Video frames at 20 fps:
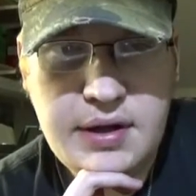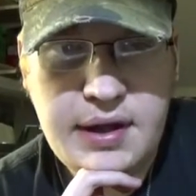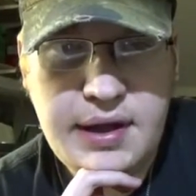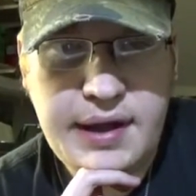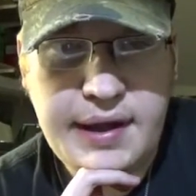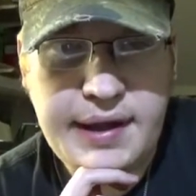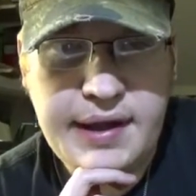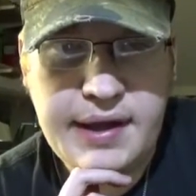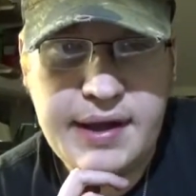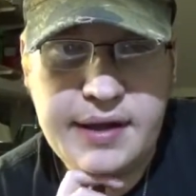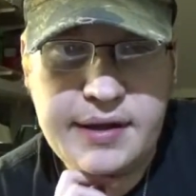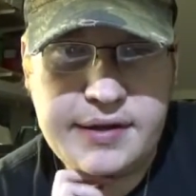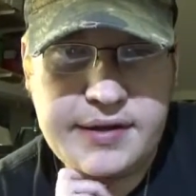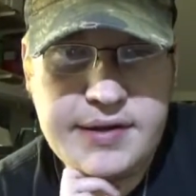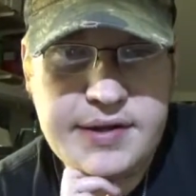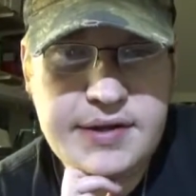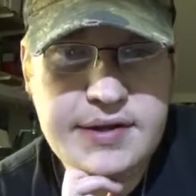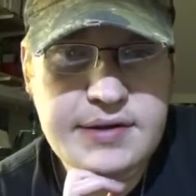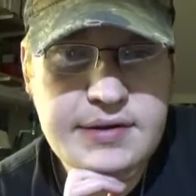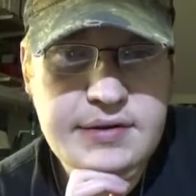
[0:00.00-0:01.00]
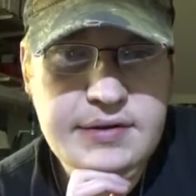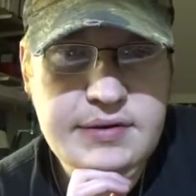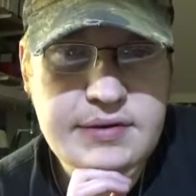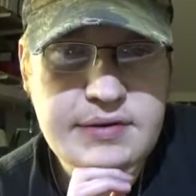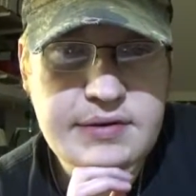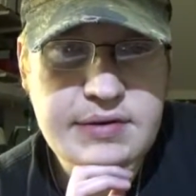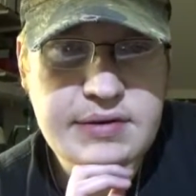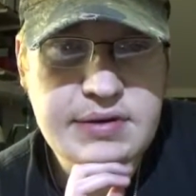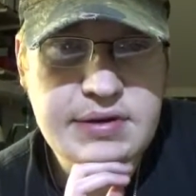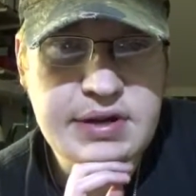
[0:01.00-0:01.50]
and
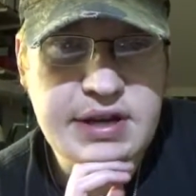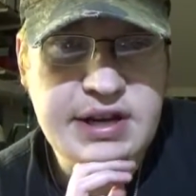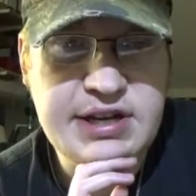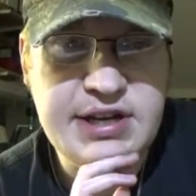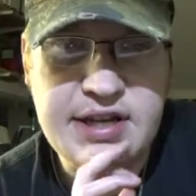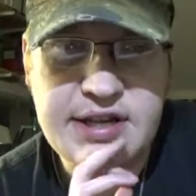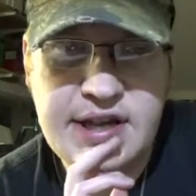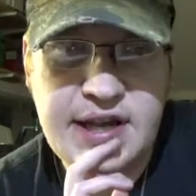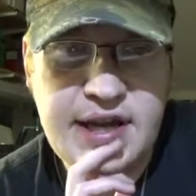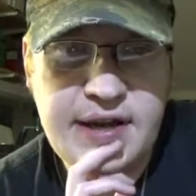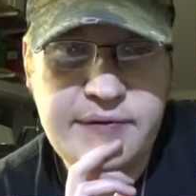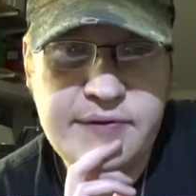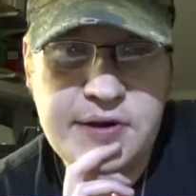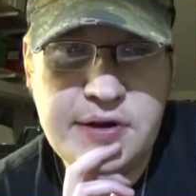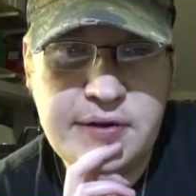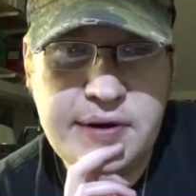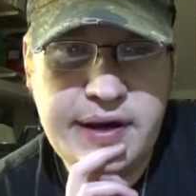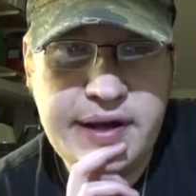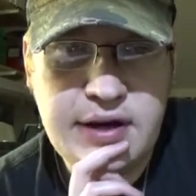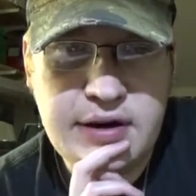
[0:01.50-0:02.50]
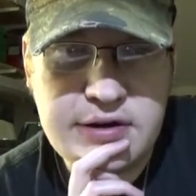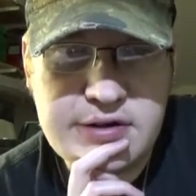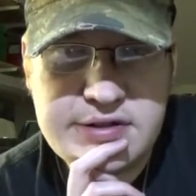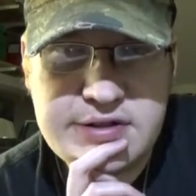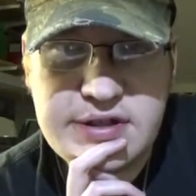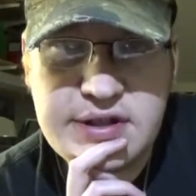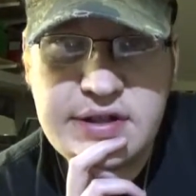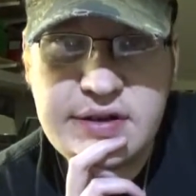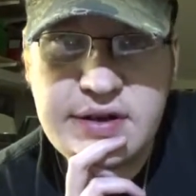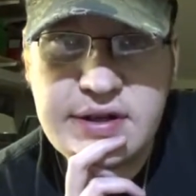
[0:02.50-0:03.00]
he didn't have no AR
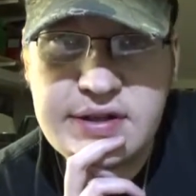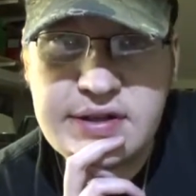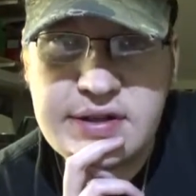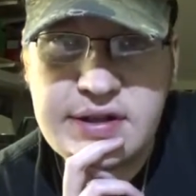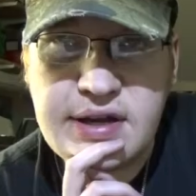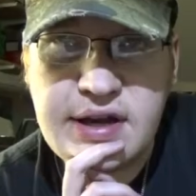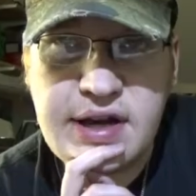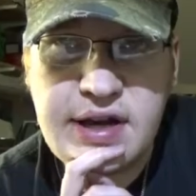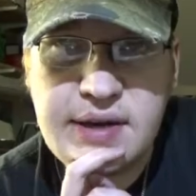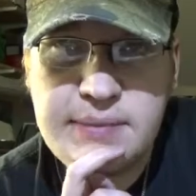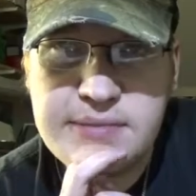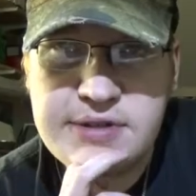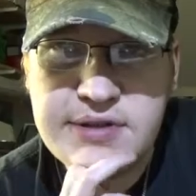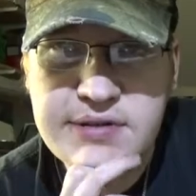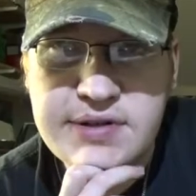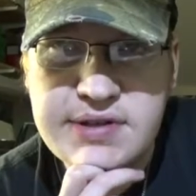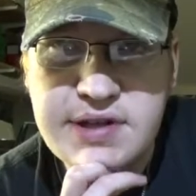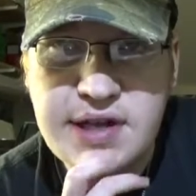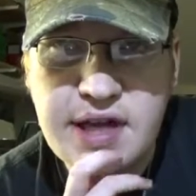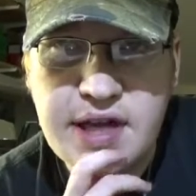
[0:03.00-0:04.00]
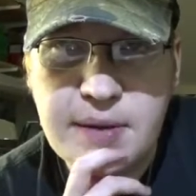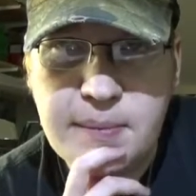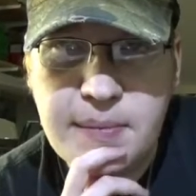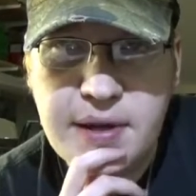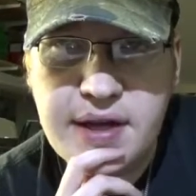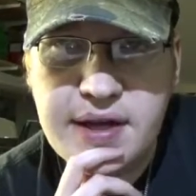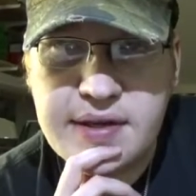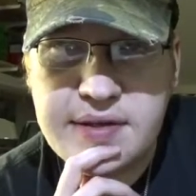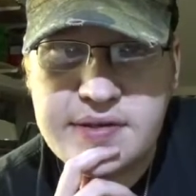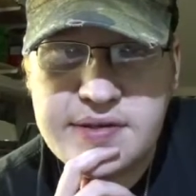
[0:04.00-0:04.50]
steel at the time, so he's got to
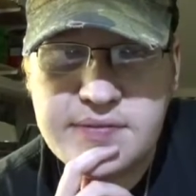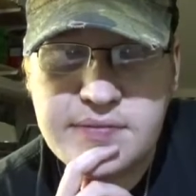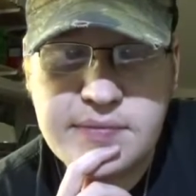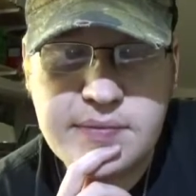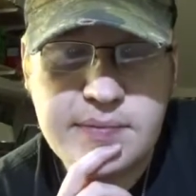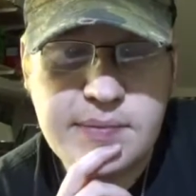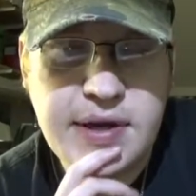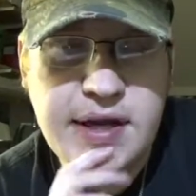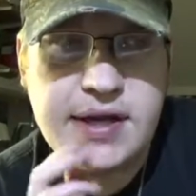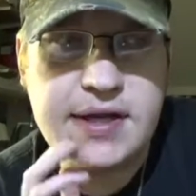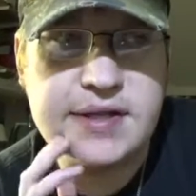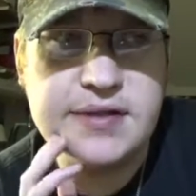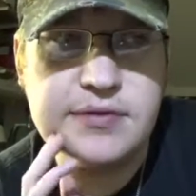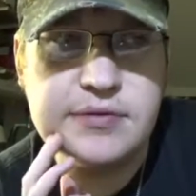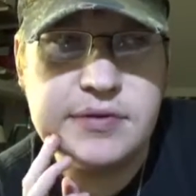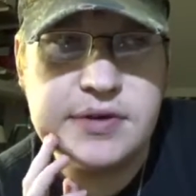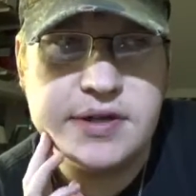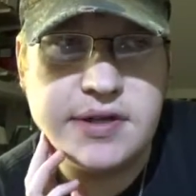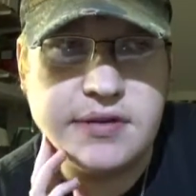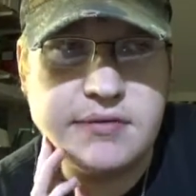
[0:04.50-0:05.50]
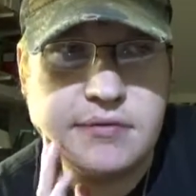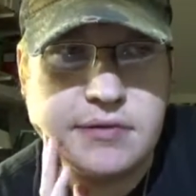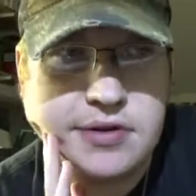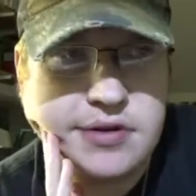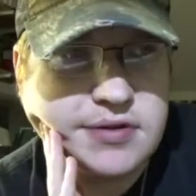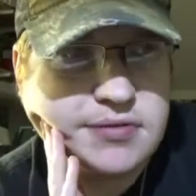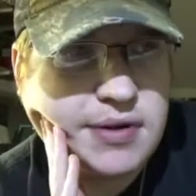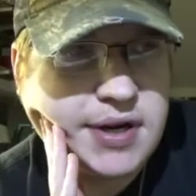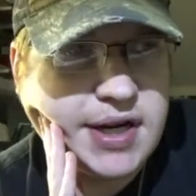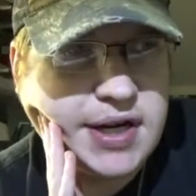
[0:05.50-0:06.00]
make us one, and we're
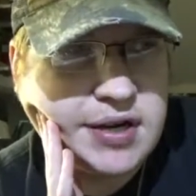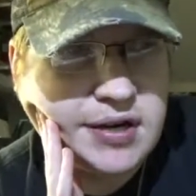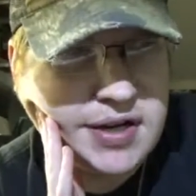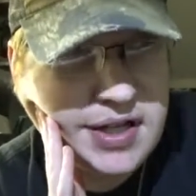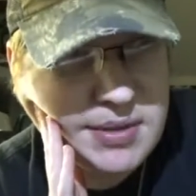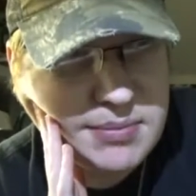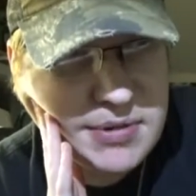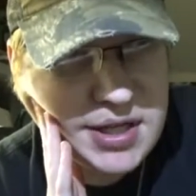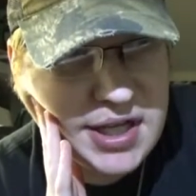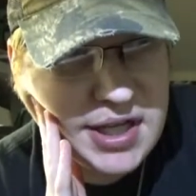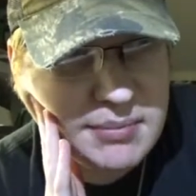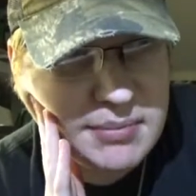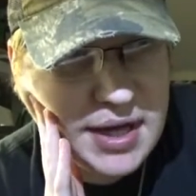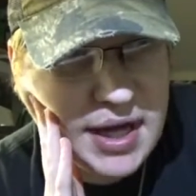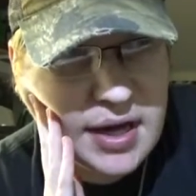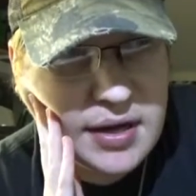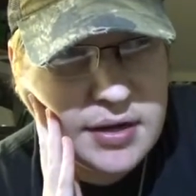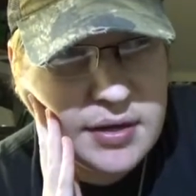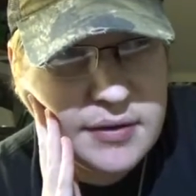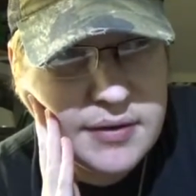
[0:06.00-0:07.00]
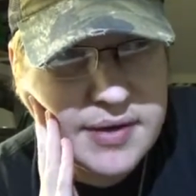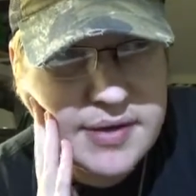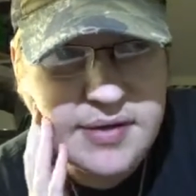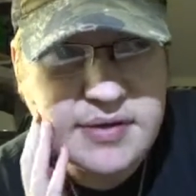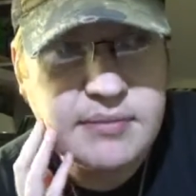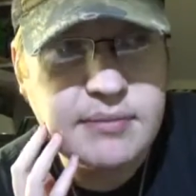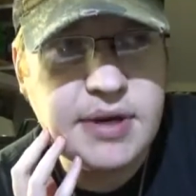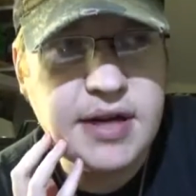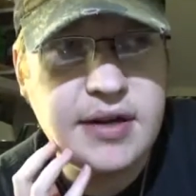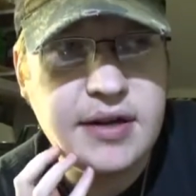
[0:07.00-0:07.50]
just waiting on him to get back to
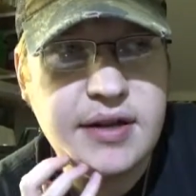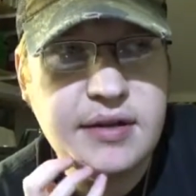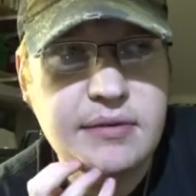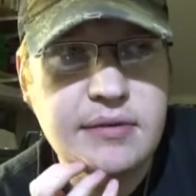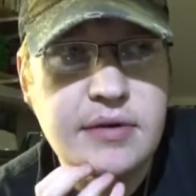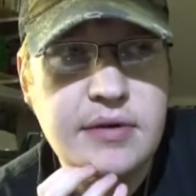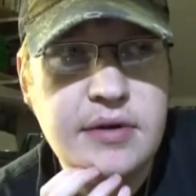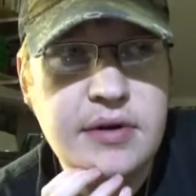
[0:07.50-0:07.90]
us about it.